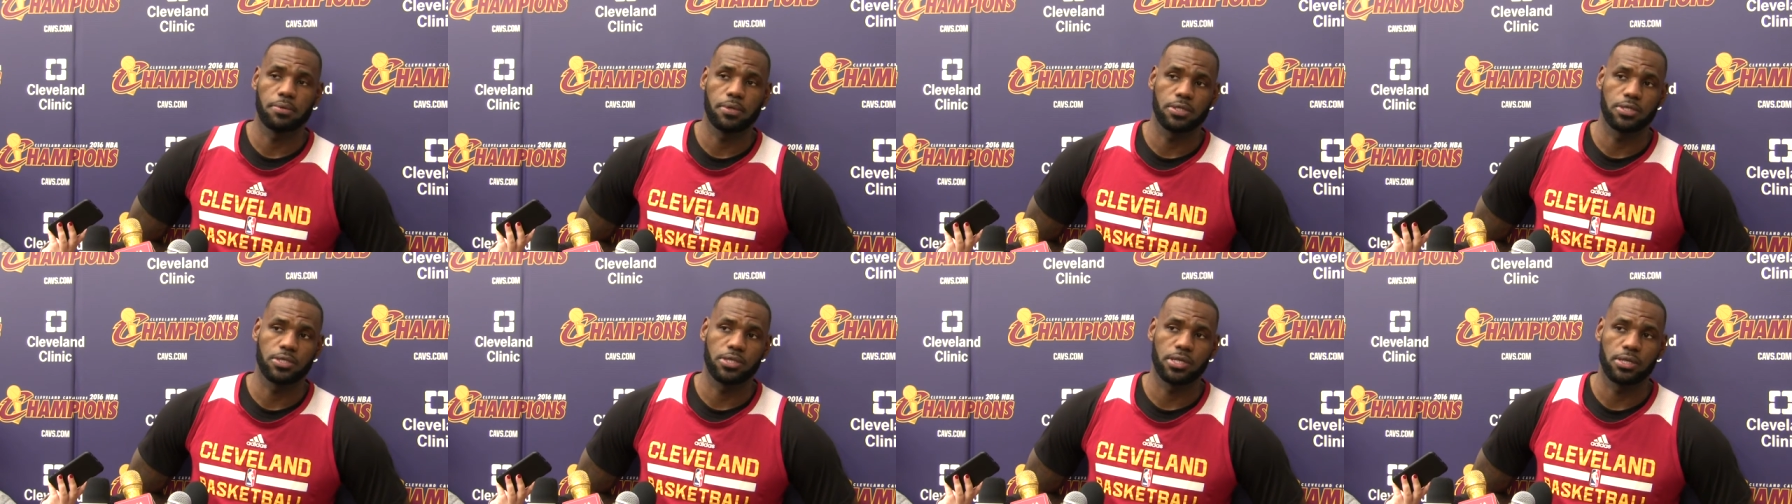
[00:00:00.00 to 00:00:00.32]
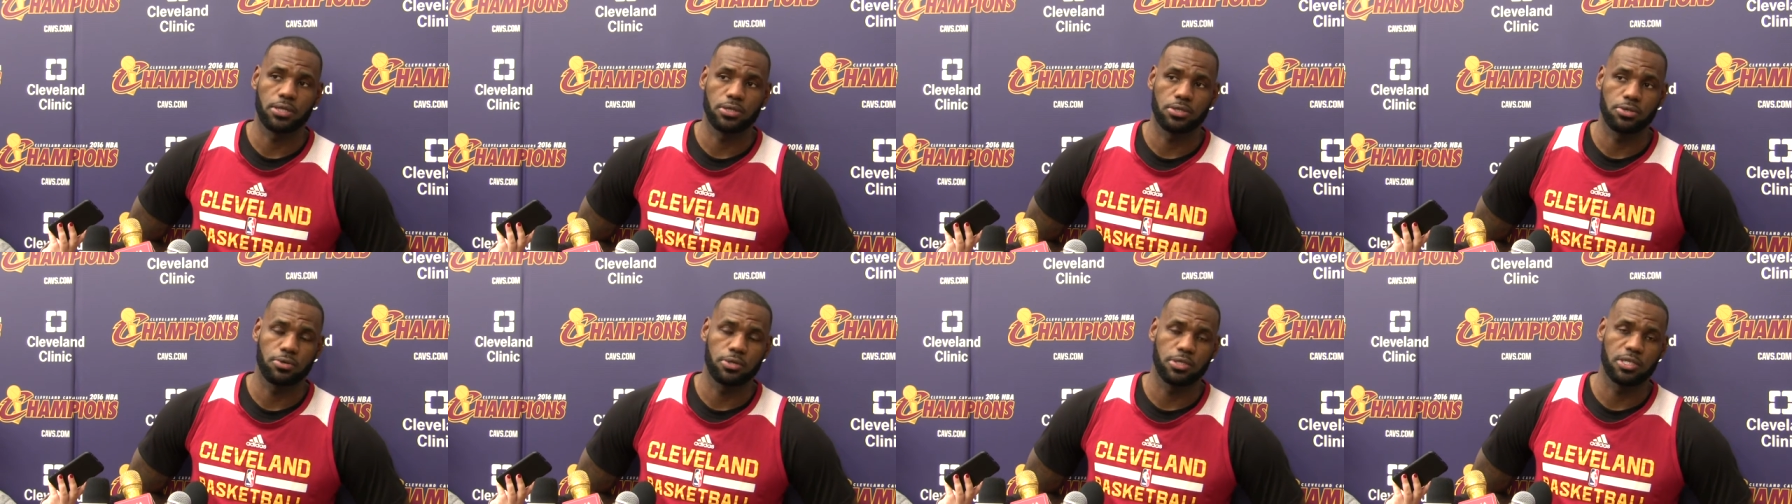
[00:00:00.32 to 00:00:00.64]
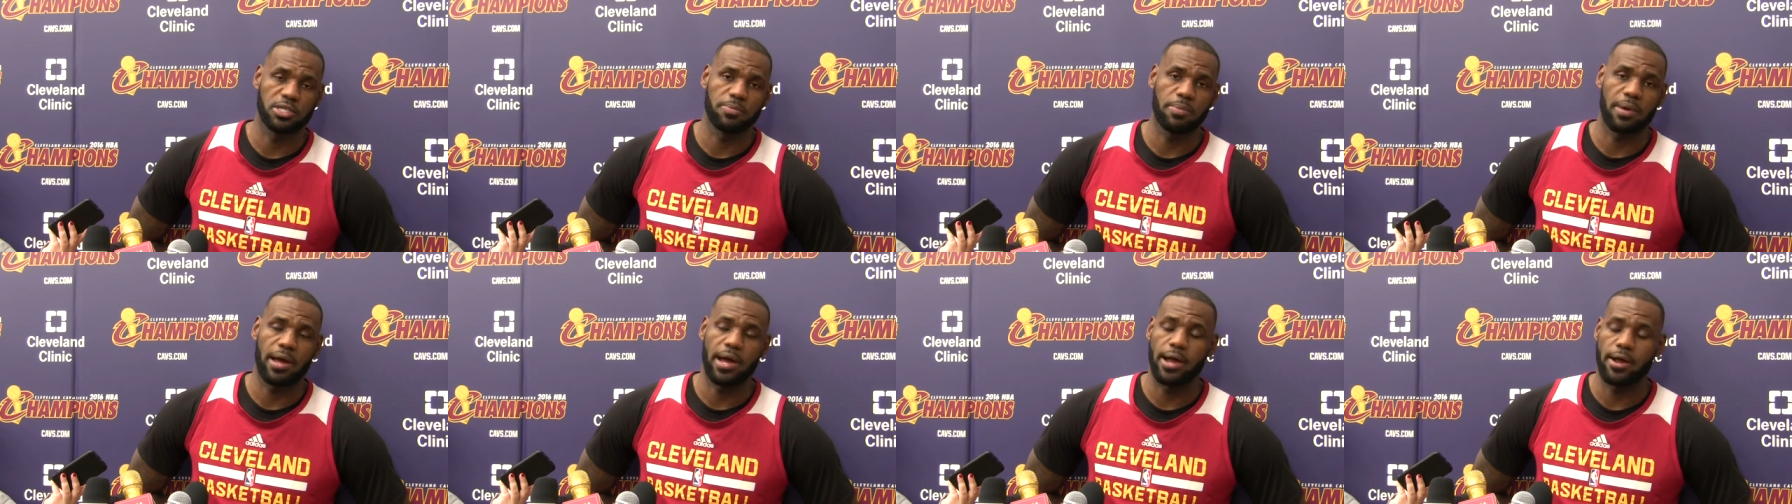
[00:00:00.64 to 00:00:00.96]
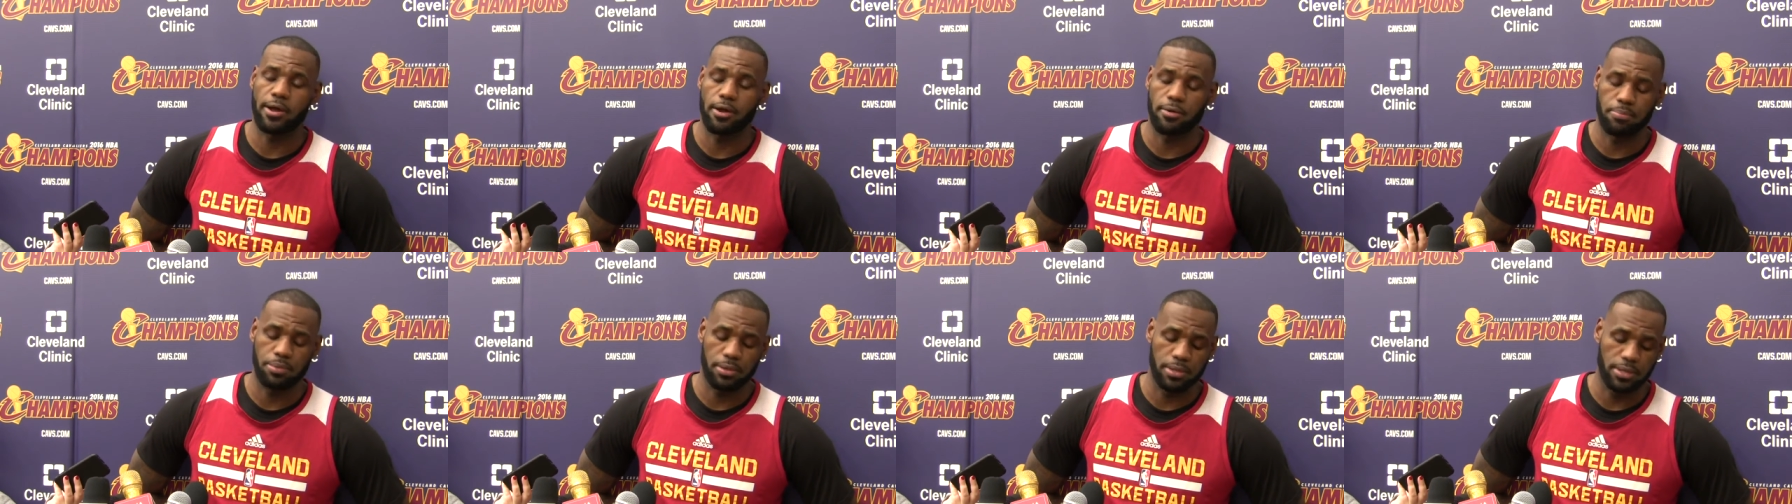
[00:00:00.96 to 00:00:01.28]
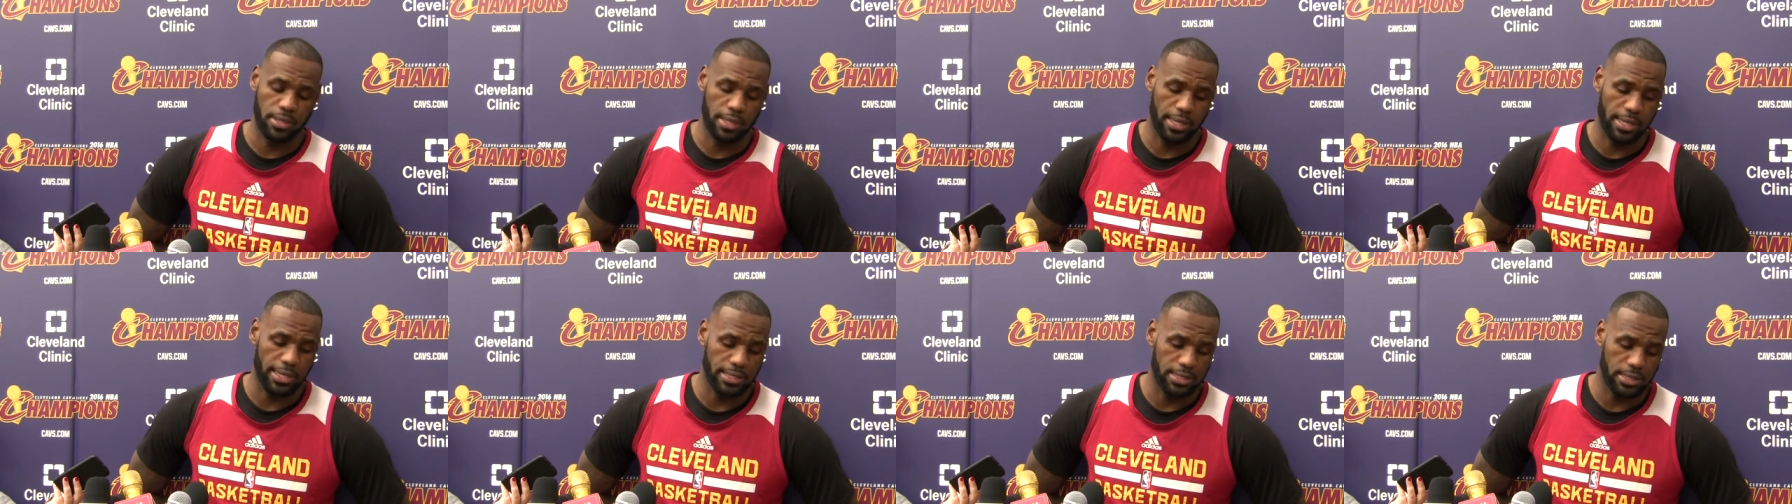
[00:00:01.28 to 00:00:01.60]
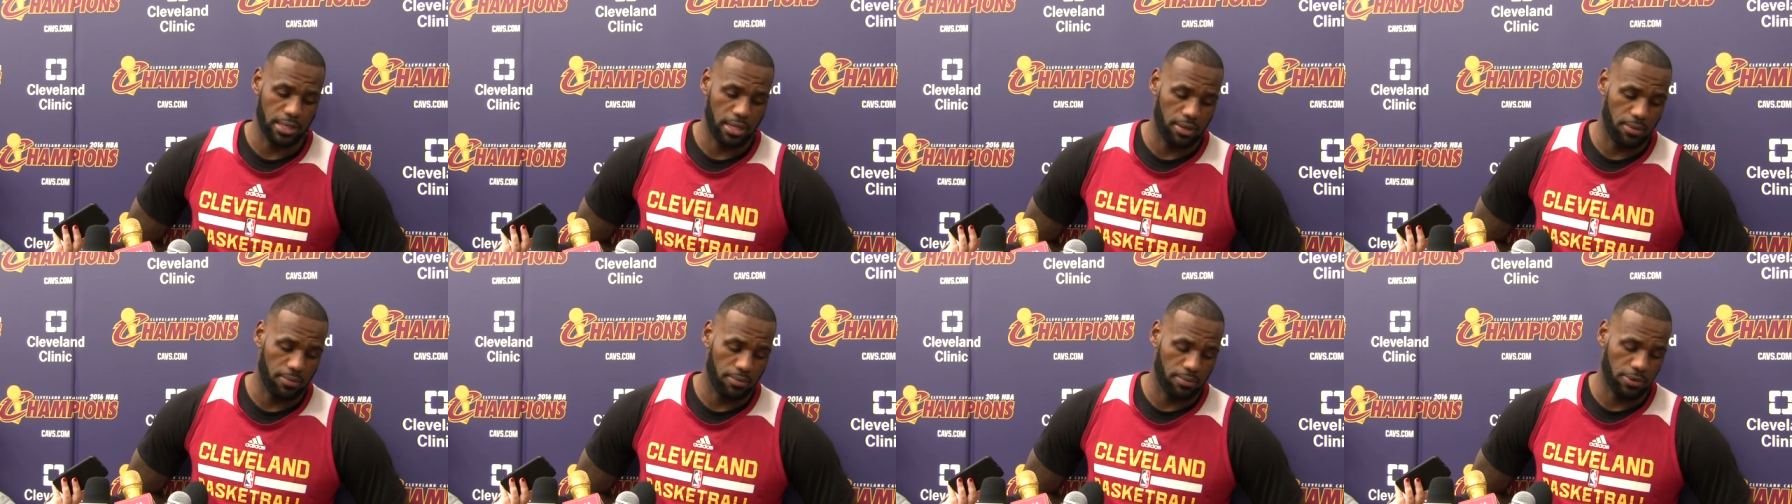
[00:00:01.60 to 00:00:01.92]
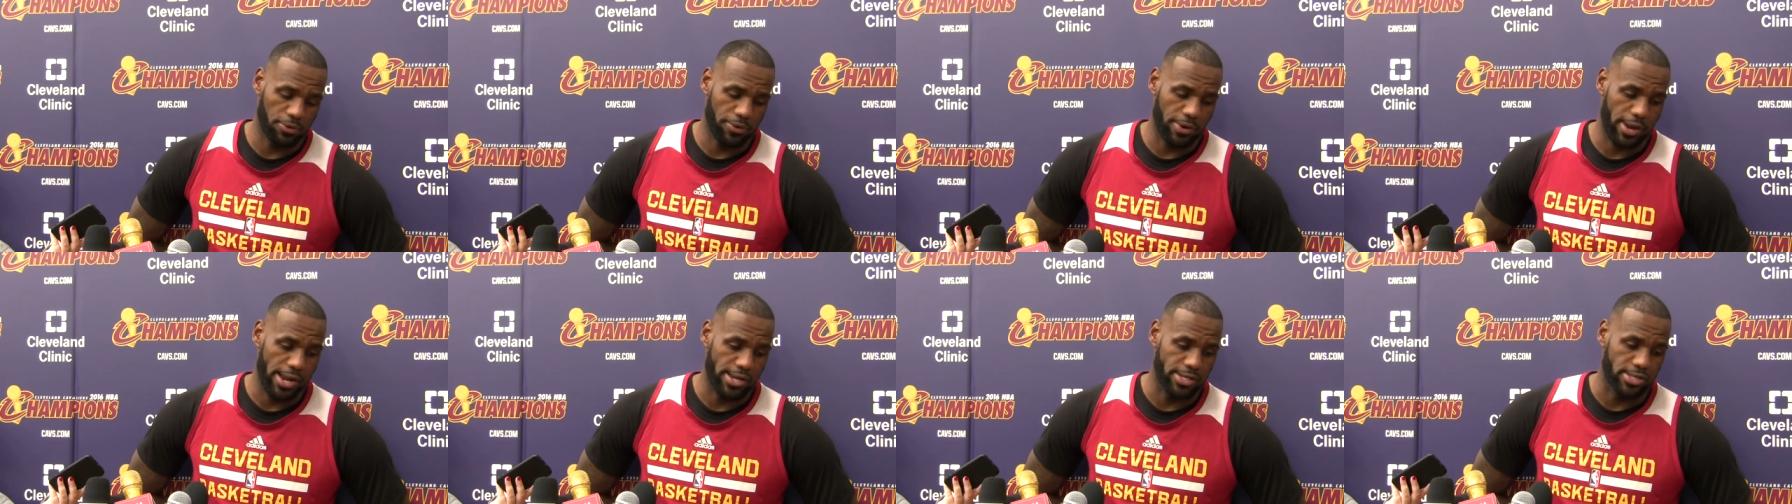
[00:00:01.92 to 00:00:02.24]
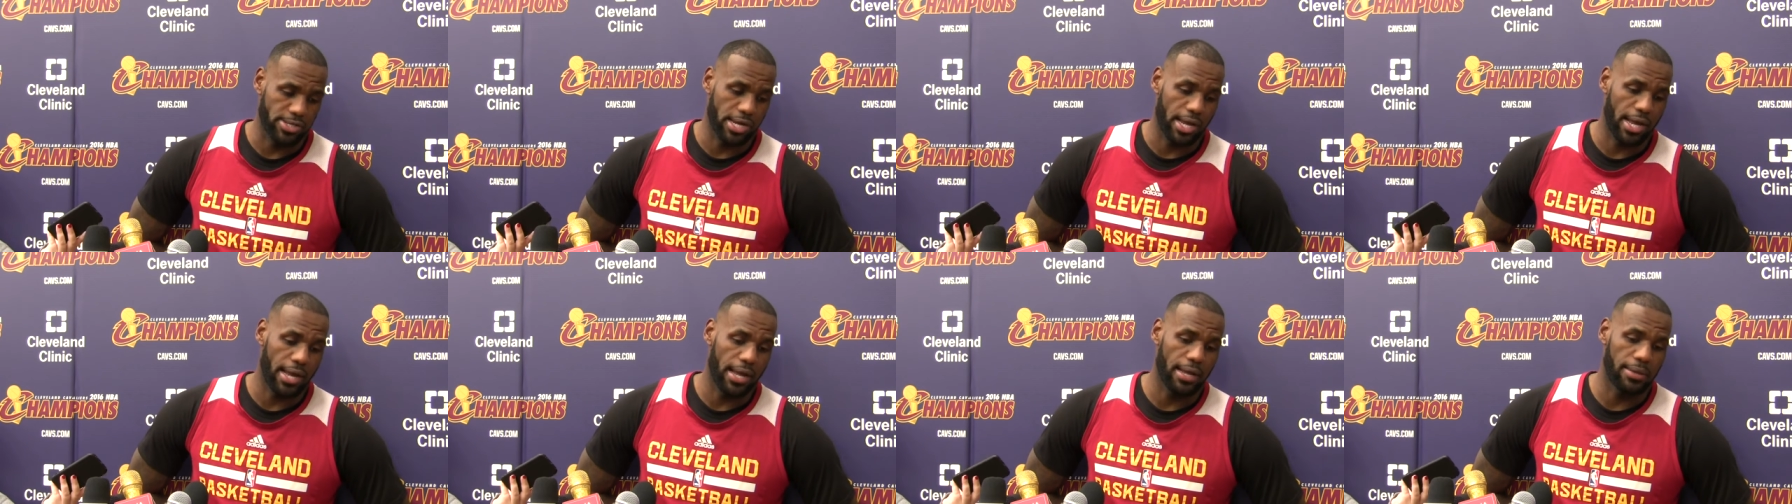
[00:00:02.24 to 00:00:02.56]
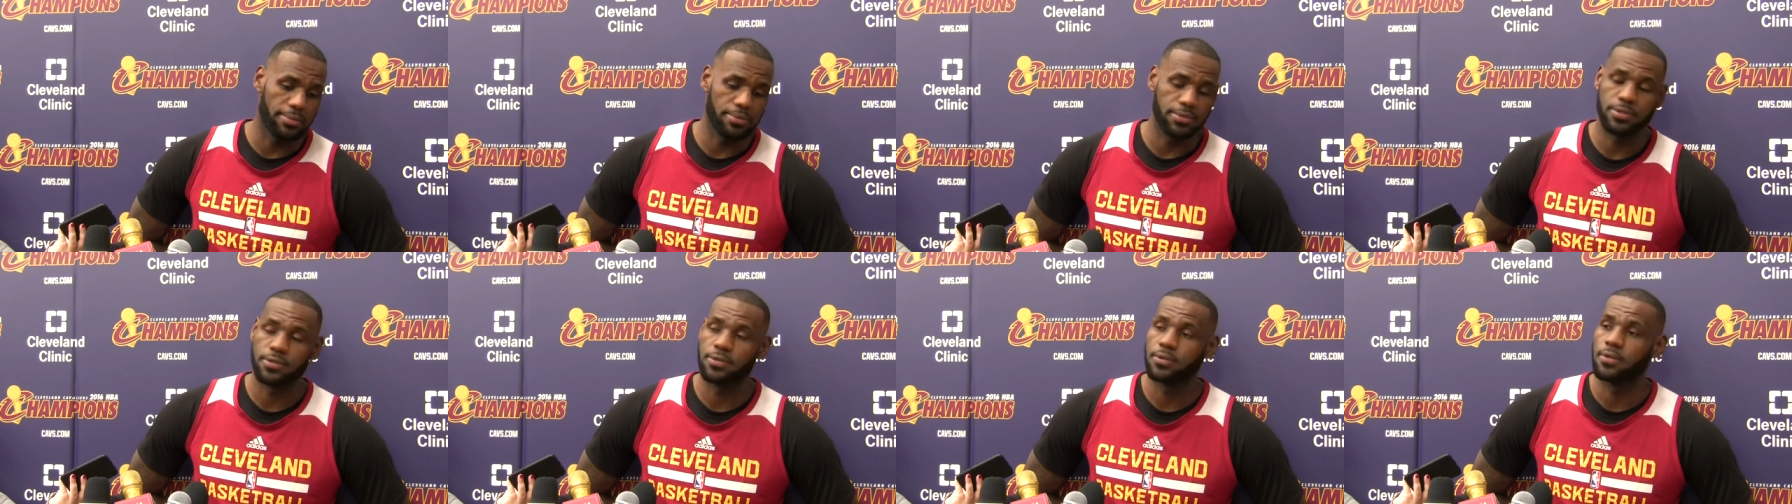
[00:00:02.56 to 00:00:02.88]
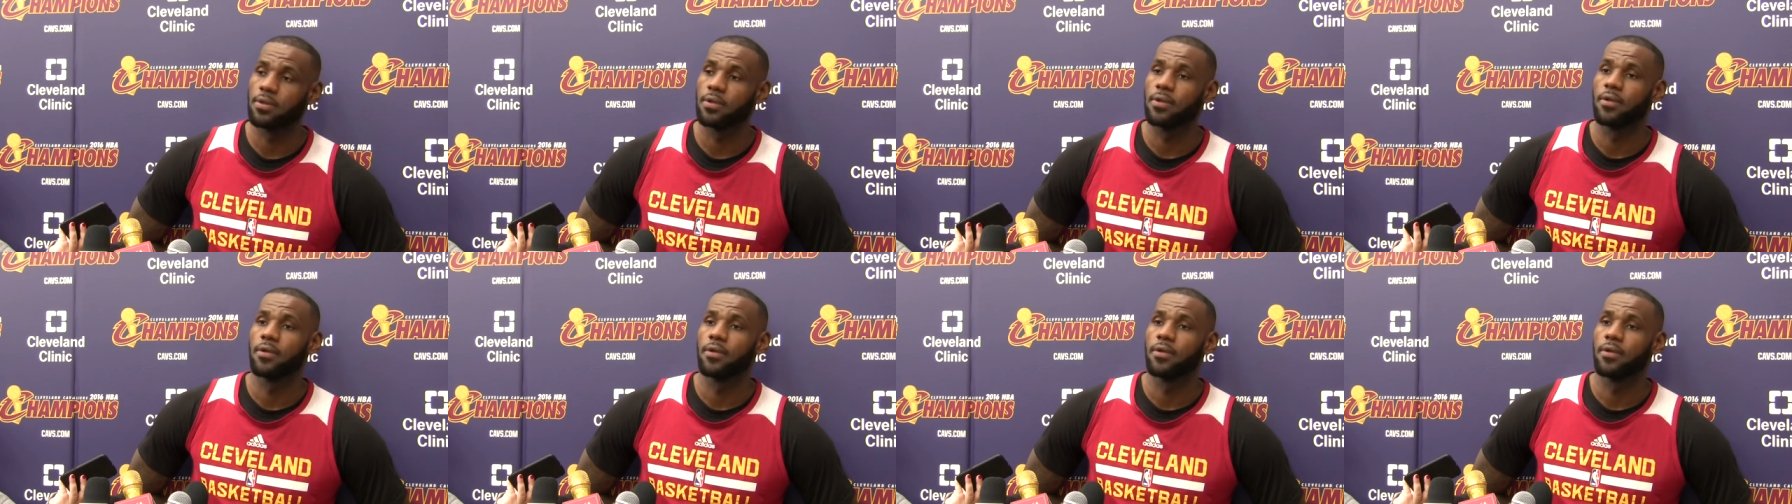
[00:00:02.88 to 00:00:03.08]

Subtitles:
Continue to inspire, put things up, create jobs,